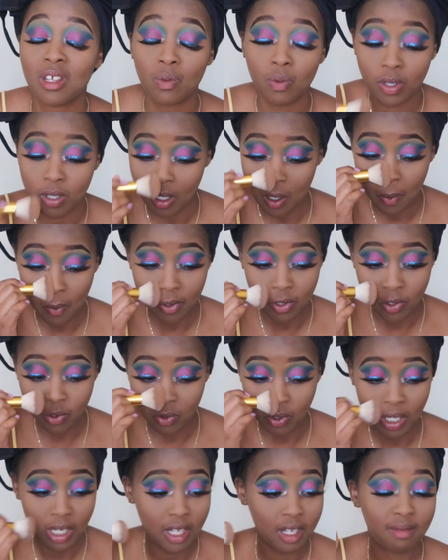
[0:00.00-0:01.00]
It was
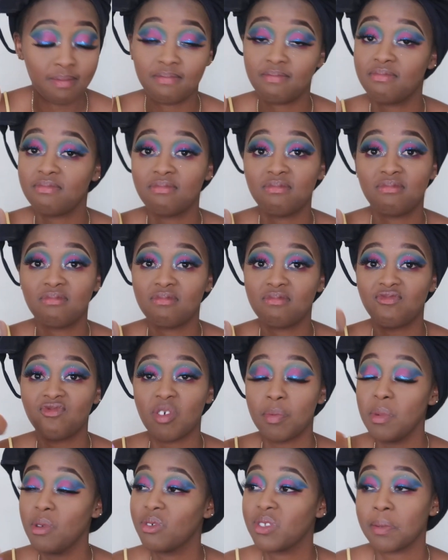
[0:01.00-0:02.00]
really,
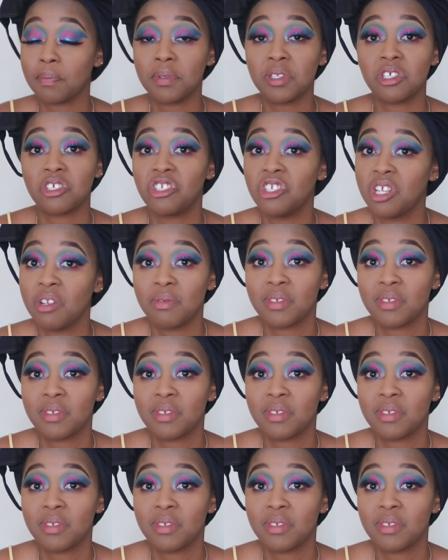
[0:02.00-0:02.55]
for me it was a piece of shit.